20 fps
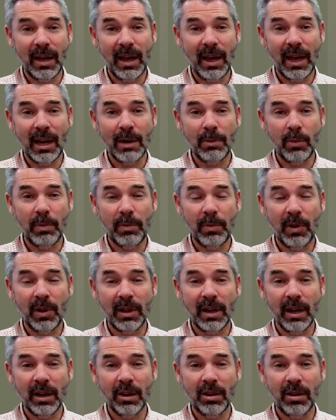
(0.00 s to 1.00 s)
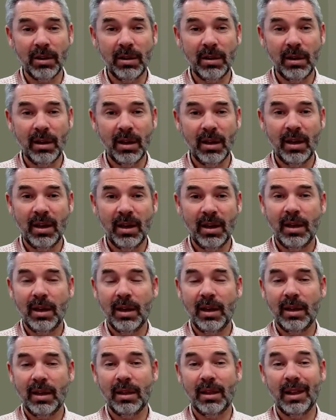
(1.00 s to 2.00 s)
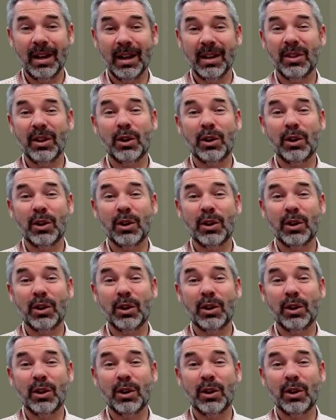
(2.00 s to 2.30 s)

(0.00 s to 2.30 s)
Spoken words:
animal pollination, like